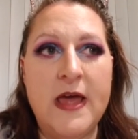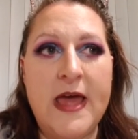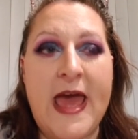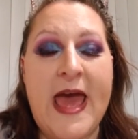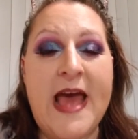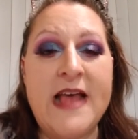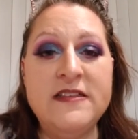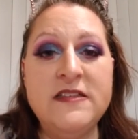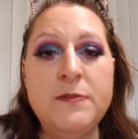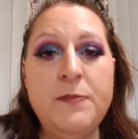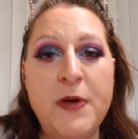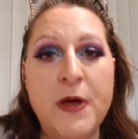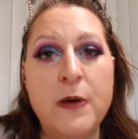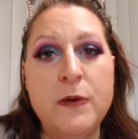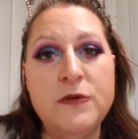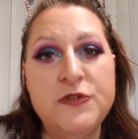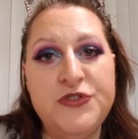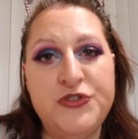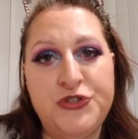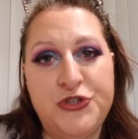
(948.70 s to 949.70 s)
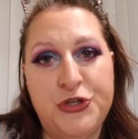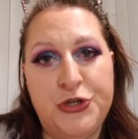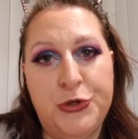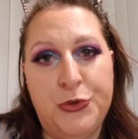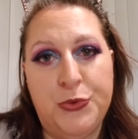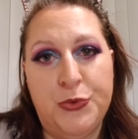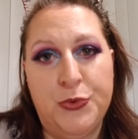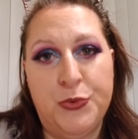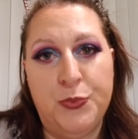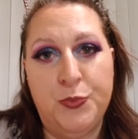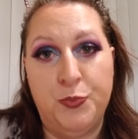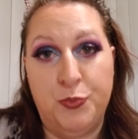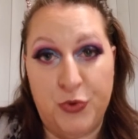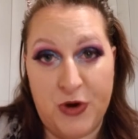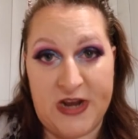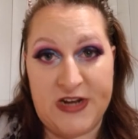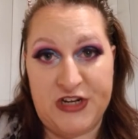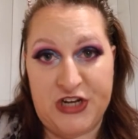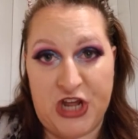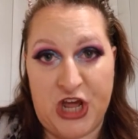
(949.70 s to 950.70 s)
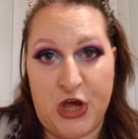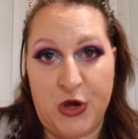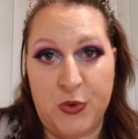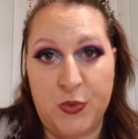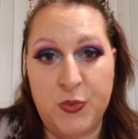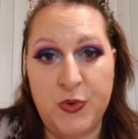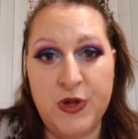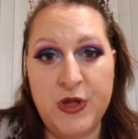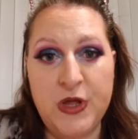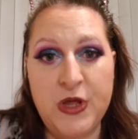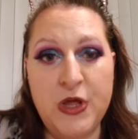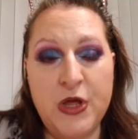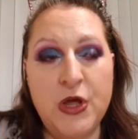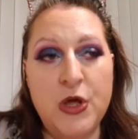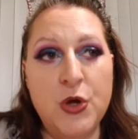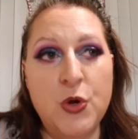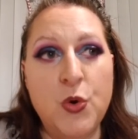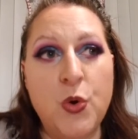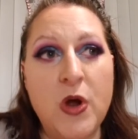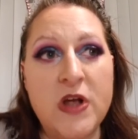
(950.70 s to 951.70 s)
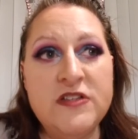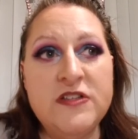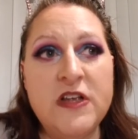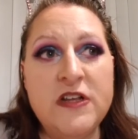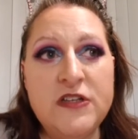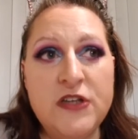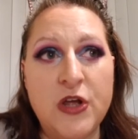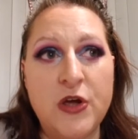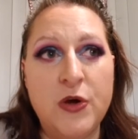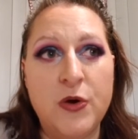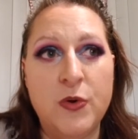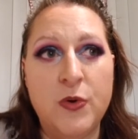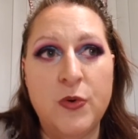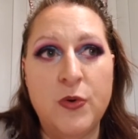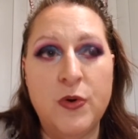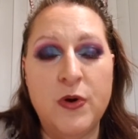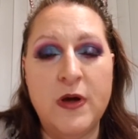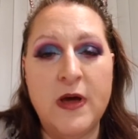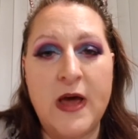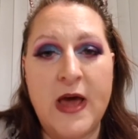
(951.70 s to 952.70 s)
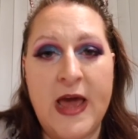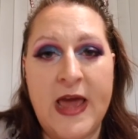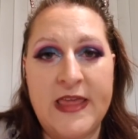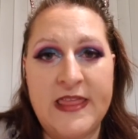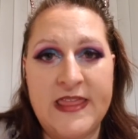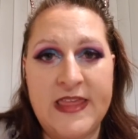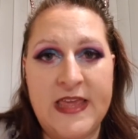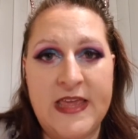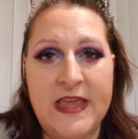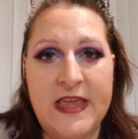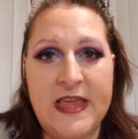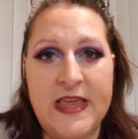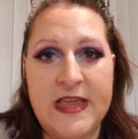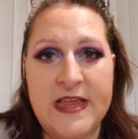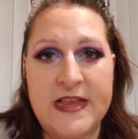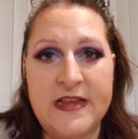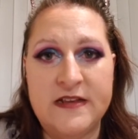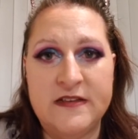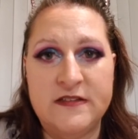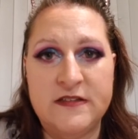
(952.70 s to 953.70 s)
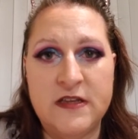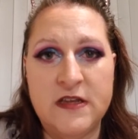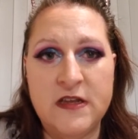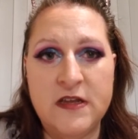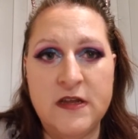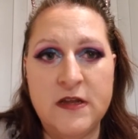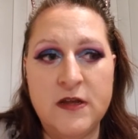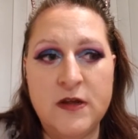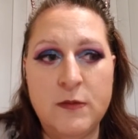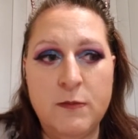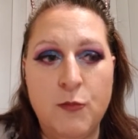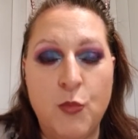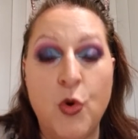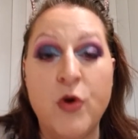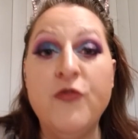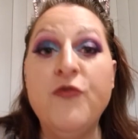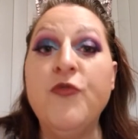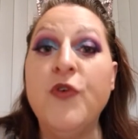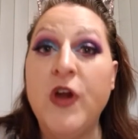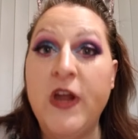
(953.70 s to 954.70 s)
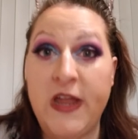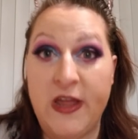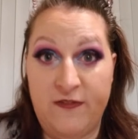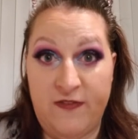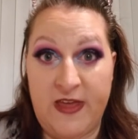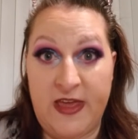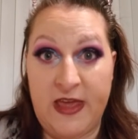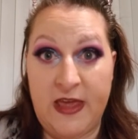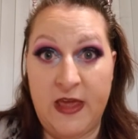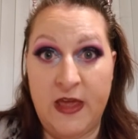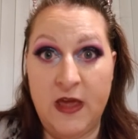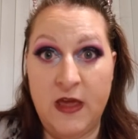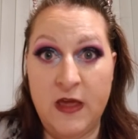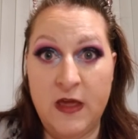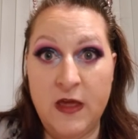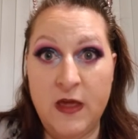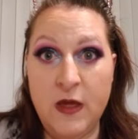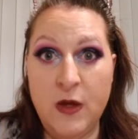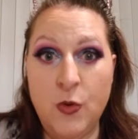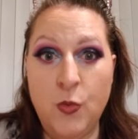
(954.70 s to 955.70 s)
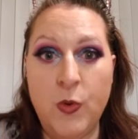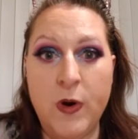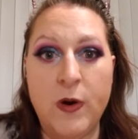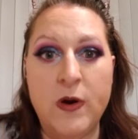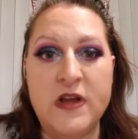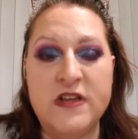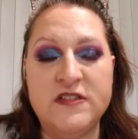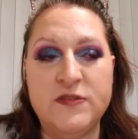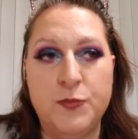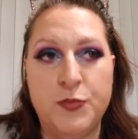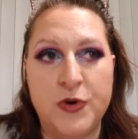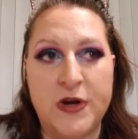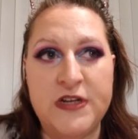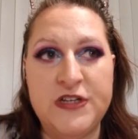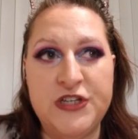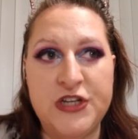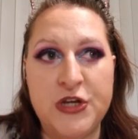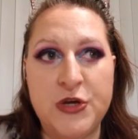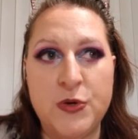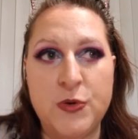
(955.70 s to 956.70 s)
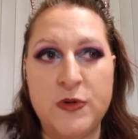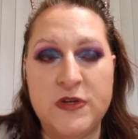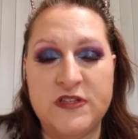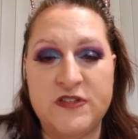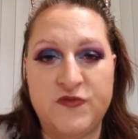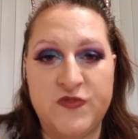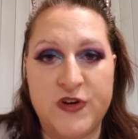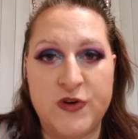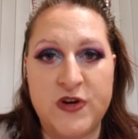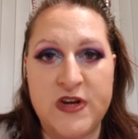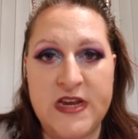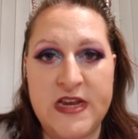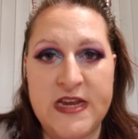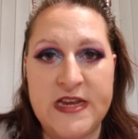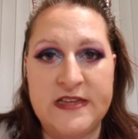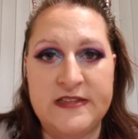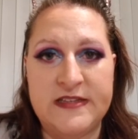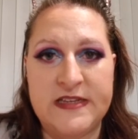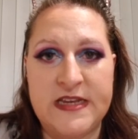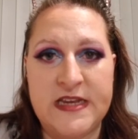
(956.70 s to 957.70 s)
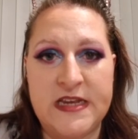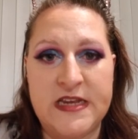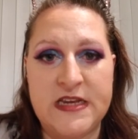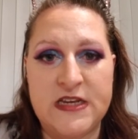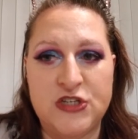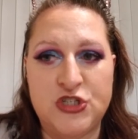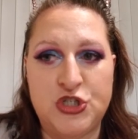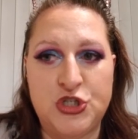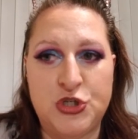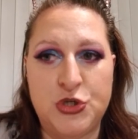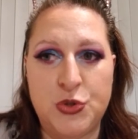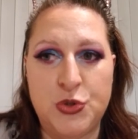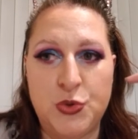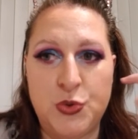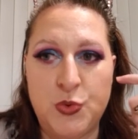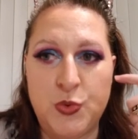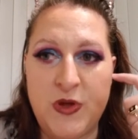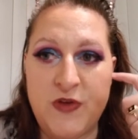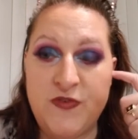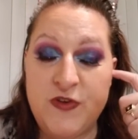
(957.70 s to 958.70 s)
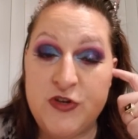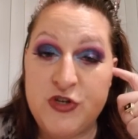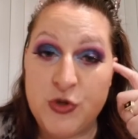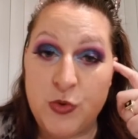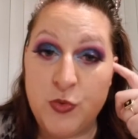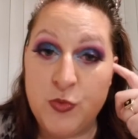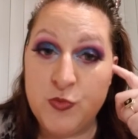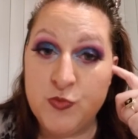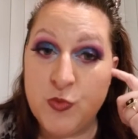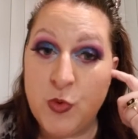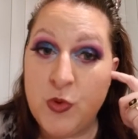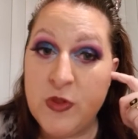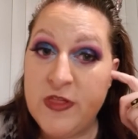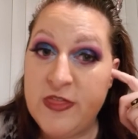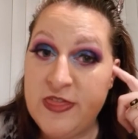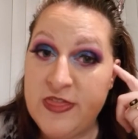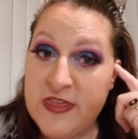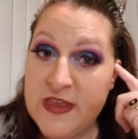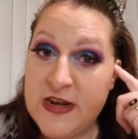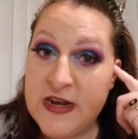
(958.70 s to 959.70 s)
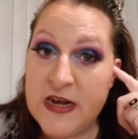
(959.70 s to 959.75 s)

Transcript: as opposed to bread dough, croissant dough, I think, is more forgiving. Whereas bread dough is very easy to, if you don't roll it thin